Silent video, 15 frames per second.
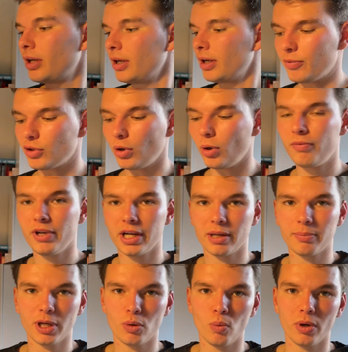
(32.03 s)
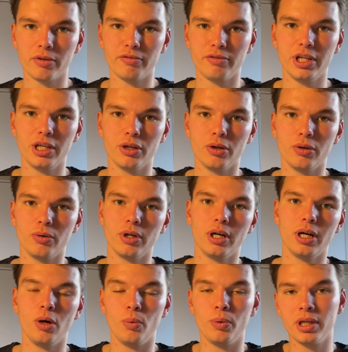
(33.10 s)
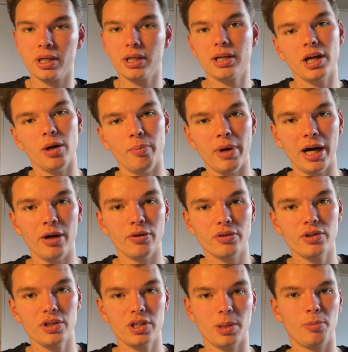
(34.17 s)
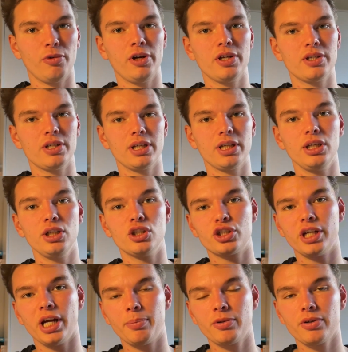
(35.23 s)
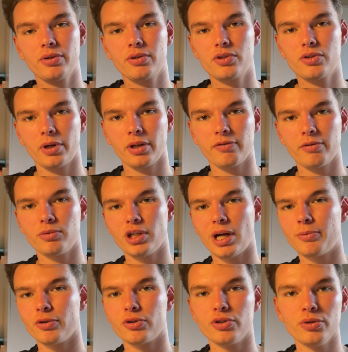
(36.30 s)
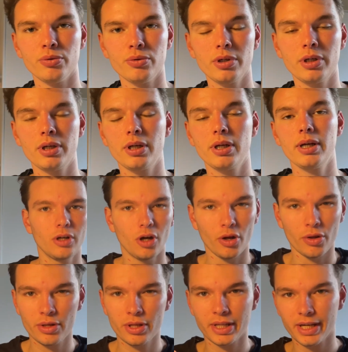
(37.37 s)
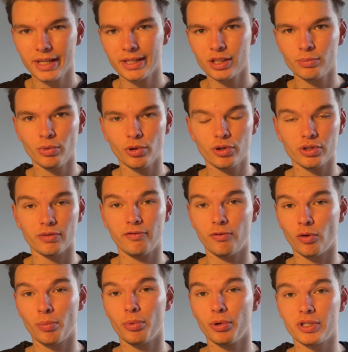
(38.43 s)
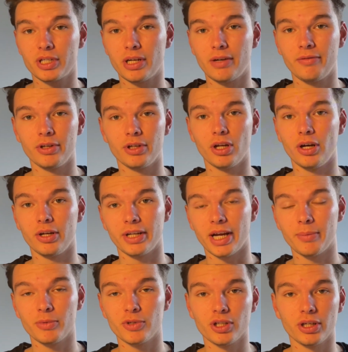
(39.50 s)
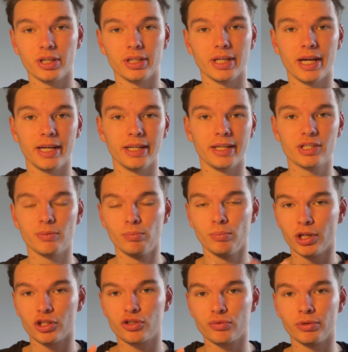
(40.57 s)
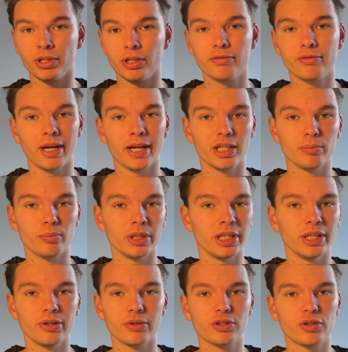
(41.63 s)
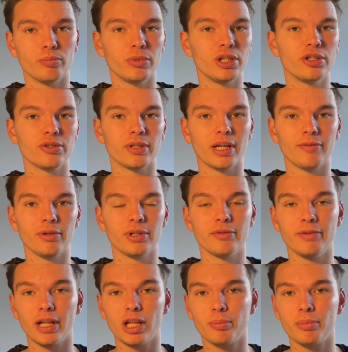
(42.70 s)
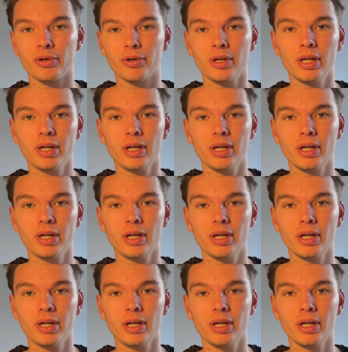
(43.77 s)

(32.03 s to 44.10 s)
So hopefully I can make one video a week about summarizing each chapter, starting from chapter 2. Other than that, this book is a 4.7 on Amazon, and it's a must-read for any beginner to medium level developer.